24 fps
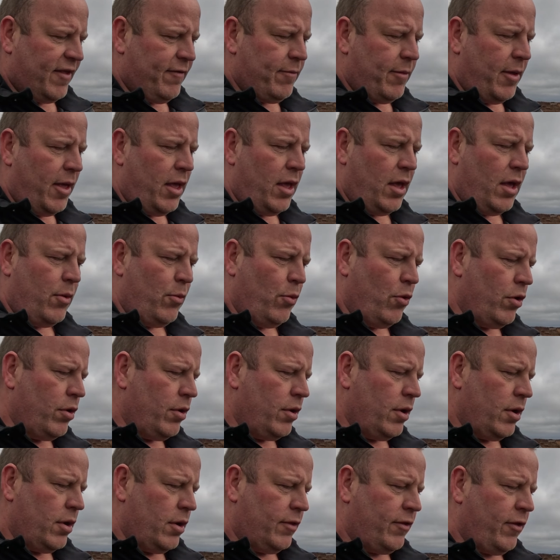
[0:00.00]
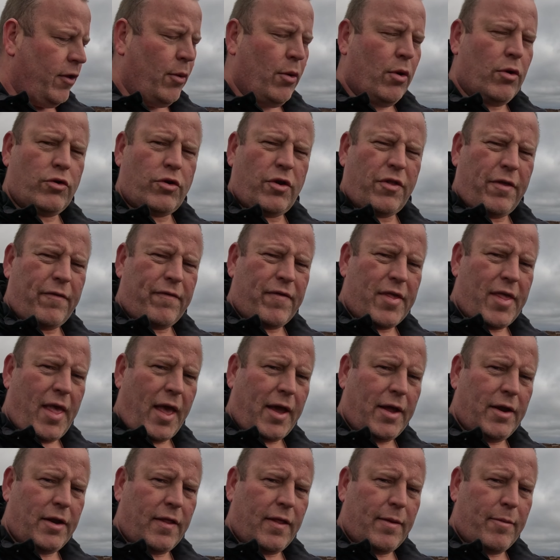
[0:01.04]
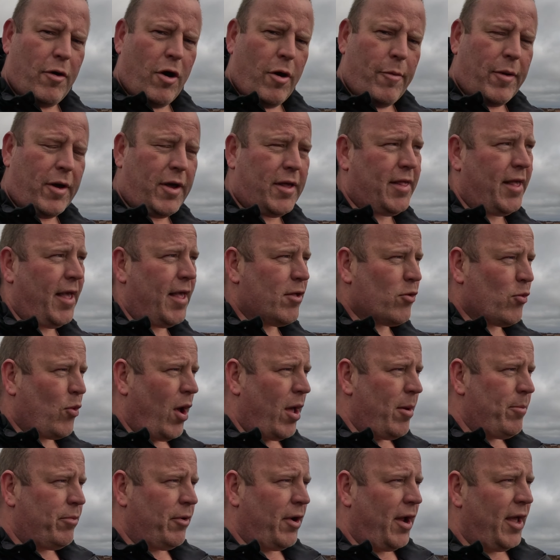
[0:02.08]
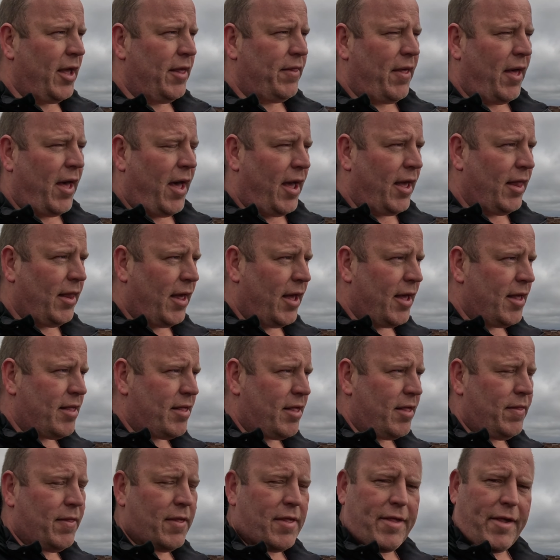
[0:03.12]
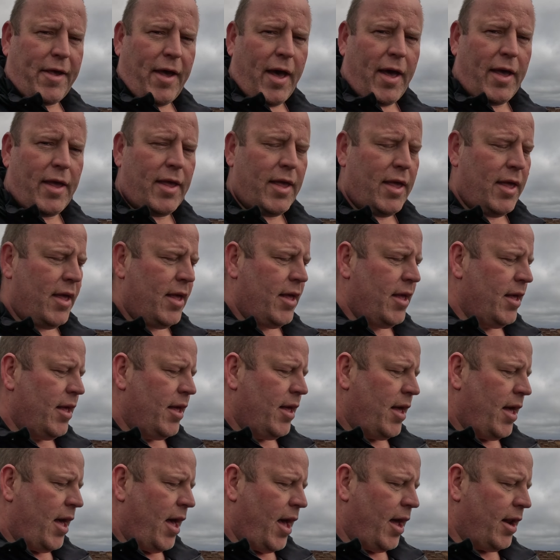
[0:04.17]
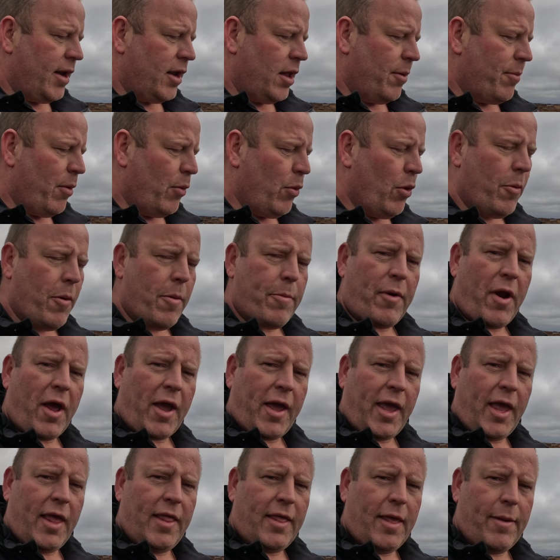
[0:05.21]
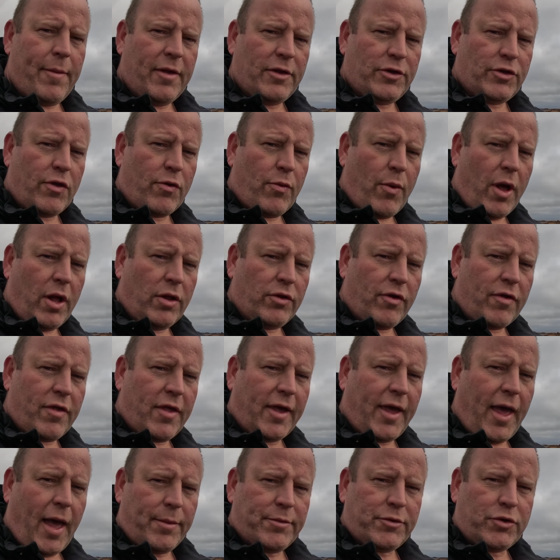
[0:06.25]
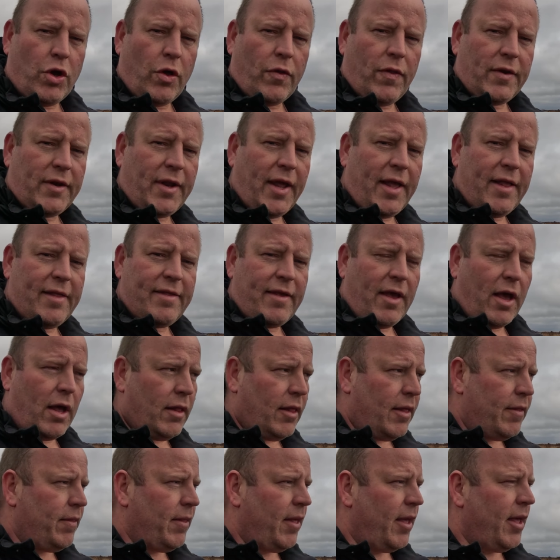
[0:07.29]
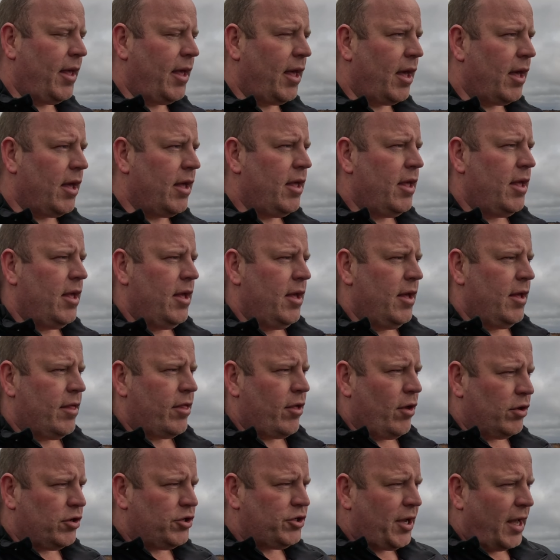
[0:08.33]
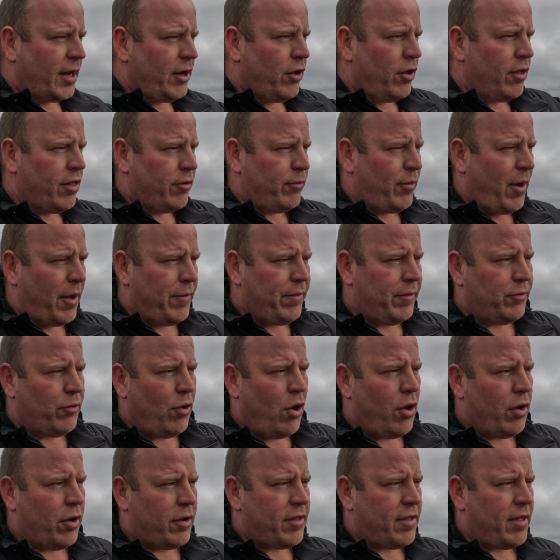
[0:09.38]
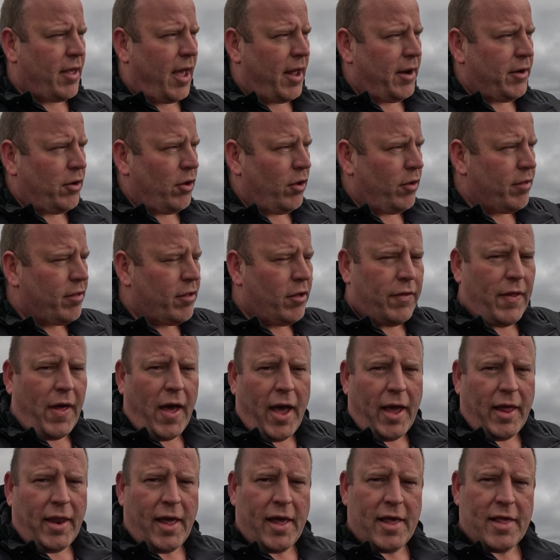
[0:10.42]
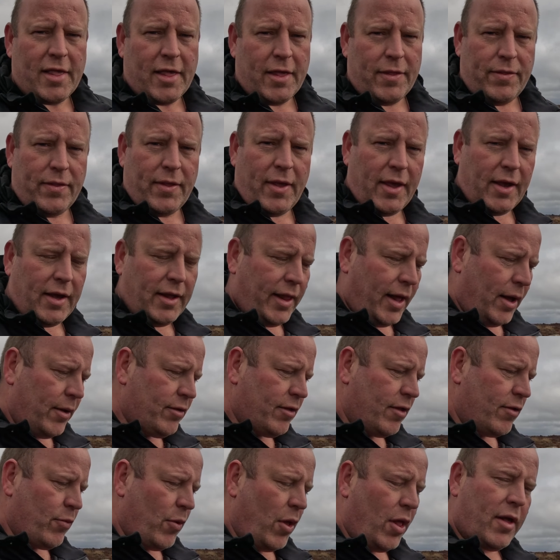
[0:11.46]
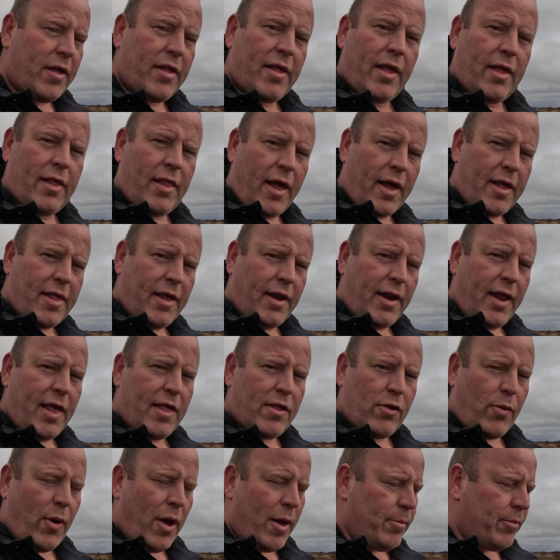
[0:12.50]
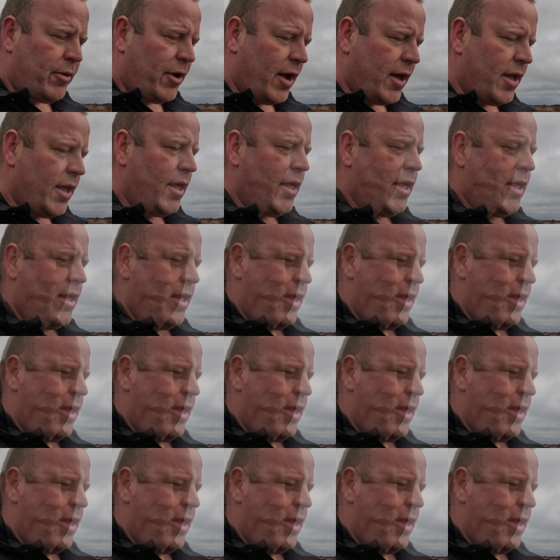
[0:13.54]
giving me 1/200th of a second at the moment because it is quite bright in the highlights in the sky. And I will be bracketing the image as well just to capture all the detail in the sort of shadows around the rocks, and also the highlights in the clouds as well, because like I said, it is quite bright.